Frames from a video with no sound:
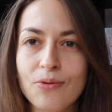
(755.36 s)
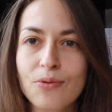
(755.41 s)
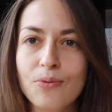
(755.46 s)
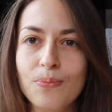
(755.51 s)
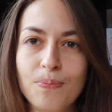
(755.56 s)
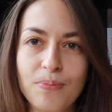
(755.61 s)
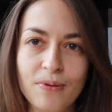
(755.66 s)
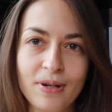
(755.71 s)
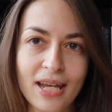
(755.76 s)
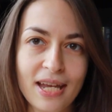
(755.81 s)
do
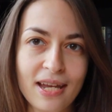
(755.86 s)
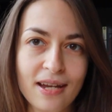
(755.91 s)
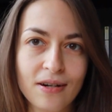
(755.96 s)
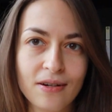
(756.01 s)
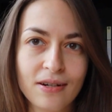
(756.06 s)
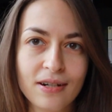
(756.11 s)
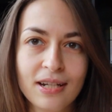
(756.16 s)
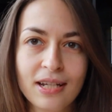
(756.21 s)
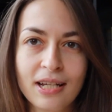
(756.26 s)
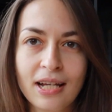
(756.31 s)

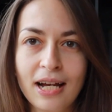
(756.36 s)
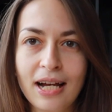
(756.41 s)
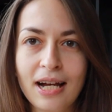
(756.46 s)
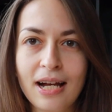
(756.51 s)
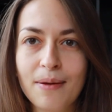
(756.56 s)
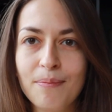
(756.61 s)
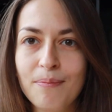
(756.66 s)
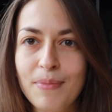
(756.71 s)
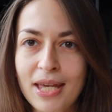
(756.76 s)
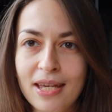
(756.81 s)
prayer
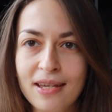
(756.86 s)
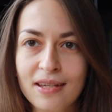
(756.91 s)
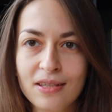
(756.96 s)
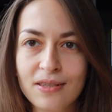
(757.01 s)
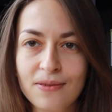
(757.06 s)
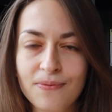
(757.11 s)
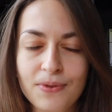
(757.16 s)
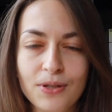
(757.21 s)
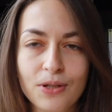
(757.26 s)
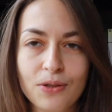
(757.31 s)
uh, make
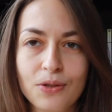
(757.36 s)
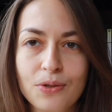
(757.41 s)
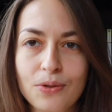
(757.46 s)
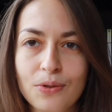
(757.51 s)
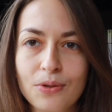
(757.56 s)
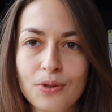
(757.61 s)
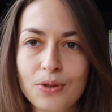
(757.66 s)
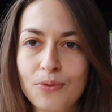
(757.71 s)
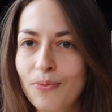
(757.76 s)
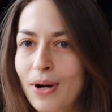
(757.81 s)
us feel
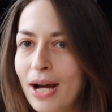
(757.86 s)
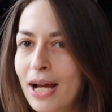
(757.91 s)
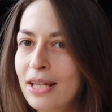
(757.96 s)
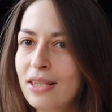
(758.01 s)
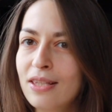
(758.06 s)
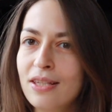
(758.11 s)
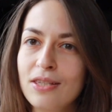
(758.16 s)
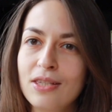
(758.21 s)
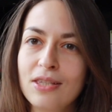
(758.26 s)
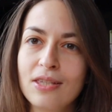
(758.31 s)
good
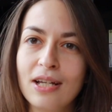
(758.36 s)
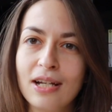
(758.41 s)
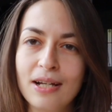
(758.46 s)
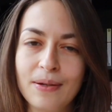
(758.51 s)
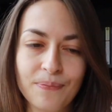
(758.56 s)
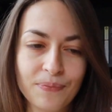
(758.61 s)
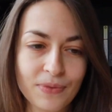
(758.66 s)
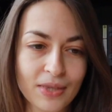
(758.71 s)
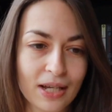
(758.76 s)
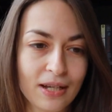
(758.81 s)
why does
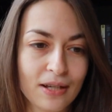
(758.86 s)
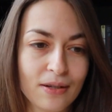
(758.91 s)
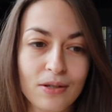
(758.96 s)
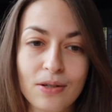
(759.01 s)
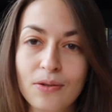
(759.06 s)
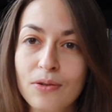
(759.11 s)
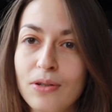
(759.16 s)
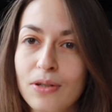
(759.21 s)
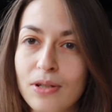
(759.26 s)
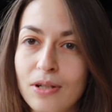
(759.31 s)
um,
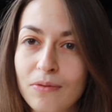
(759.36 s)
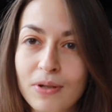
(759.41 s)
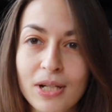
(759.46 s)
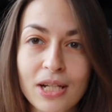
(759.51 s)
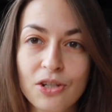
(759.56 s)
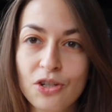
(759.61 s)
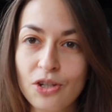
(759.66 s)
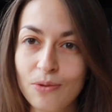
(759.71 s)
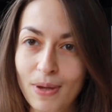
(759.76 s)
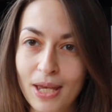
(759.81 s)

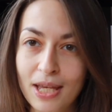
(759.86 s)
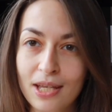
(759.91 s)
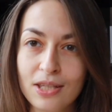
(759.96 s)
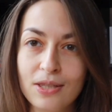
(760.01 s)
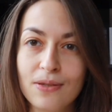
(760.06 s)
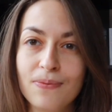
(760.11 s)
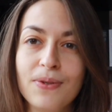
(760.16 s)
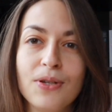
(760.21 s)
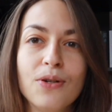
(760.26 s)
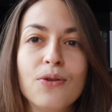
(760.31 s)
religion make
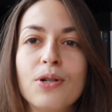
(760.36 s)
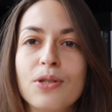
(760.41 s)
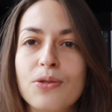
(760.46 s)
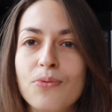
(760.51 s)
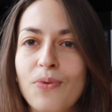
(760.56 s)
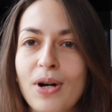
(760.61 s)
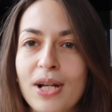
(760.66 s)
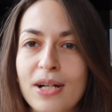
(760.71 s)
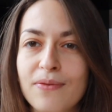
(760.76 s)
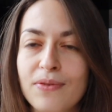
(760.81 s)
us feel as
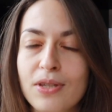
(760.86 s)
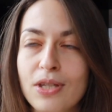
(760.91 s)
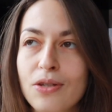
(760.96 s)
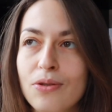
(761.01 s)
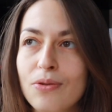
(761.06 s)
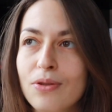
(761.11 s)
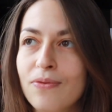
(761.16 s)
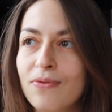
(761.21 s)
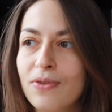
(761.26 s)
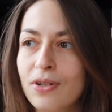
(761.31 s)
one of the
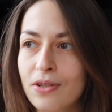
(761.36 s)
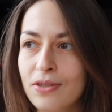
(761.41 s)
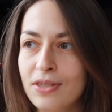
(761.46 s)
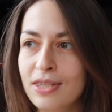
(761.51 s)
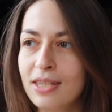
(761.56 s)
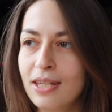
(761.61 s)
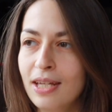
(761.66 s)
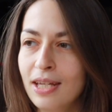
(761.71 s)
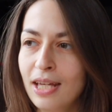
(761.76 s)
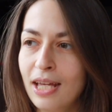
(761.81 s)

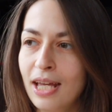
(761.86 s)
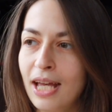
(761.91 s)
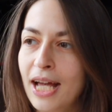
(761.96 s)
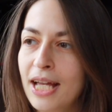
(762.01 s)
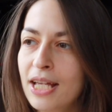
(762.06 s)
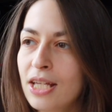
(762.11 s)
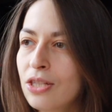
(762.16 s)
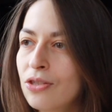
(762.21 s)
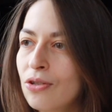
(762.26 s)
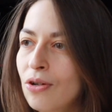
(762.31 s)
universe
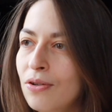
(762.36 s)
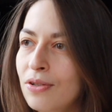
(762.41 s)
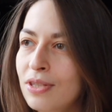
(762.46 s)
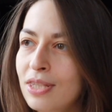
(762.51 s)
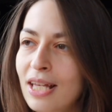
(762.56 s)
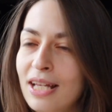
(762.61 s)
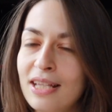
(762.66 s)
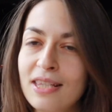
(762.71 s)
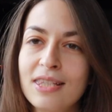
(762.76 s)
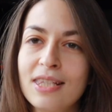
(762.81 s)
and he talks
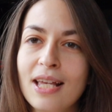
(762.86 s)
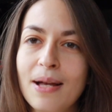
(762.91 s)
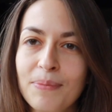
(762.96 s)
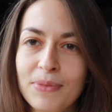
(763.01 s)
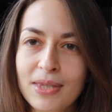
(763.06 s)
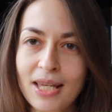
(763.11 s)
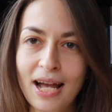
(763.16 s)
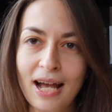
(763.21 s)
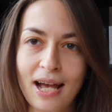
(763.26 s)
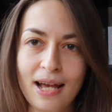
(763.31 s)
that
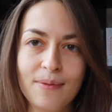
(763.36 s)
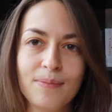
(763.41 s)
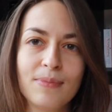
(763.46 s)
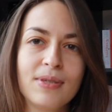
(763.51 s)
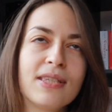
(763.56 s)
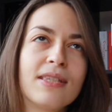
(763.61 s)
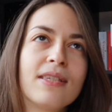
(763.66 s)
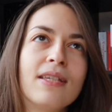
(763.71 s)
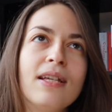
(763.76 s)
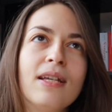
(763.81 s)

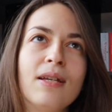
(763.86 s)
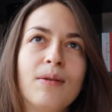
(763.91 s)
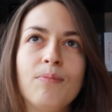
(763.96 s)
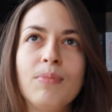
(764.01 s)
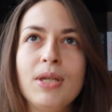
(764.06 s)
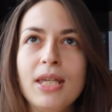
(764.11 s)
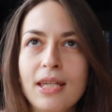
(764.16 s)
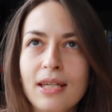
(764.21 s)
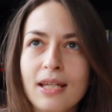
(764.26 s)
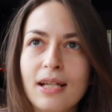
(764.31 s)
sometimes
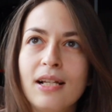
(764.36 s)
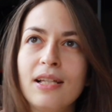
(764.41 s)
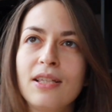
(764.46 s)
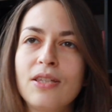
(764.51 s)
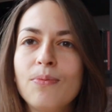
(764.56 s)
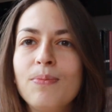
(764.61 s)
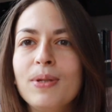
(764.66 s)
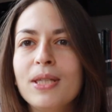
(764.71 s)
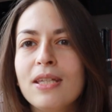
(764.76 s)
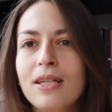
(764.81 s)
being a
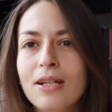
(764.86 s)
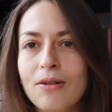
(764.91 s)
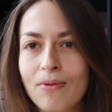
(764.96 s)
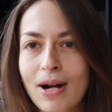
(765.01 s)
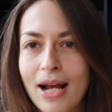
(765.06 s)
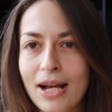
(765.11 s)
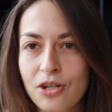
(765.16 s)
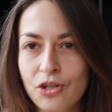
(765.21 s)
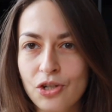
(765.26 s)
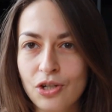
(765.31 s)
little bit
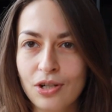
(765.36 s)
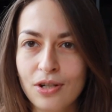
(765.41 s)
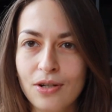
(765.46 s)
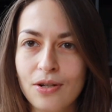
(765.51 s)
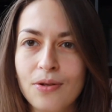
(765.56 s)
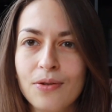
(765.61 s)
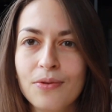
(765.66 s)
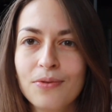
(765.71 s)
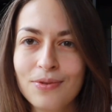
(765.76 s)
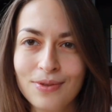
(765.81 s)

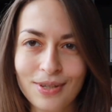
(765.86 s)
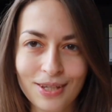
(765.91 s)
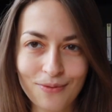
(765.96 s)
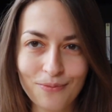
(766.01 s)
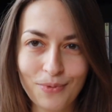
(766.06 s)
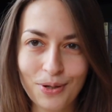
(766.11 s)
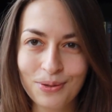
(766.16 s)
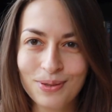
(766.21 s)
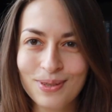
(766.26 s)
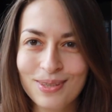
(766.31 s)
irrational
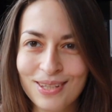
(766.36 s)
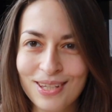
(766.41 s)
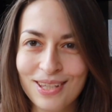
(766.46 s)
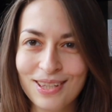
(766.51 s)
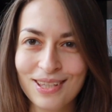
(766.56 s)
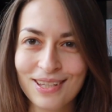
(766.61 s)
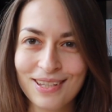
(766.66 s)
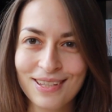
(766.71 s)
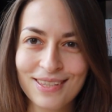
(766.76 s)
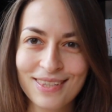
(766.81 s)
in what
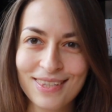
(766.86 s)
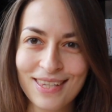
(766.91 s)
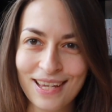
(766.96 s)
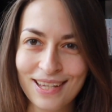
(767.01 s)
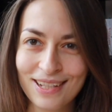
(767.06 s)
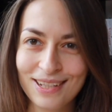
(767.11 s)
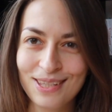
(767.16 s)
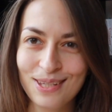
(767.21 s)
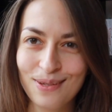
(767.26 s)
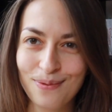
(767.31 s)
in the
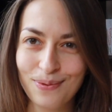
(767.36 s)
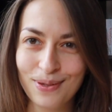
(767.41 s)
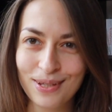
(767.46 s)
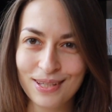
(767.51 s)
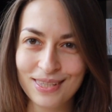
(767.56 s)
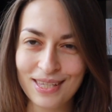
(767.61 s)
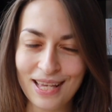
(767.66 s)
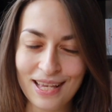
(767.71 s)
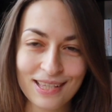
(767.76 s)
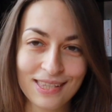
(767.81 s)

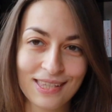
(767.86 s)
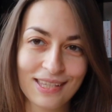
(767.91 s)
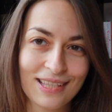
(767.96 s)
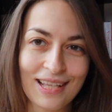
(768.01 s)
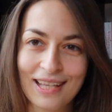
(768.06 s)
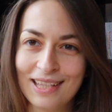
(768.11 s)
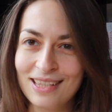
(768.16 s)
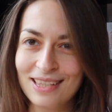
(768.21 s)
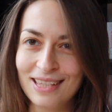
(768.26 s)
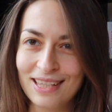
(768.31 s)
scientific sense is
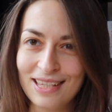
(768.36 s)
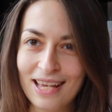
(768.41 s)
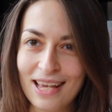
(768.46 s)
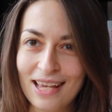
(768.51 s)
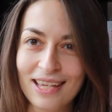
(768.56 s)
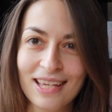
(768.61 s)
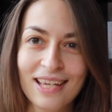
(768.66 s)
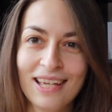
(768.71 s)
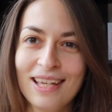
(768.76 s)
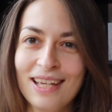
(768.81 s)
that to
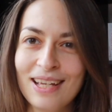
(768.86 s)
say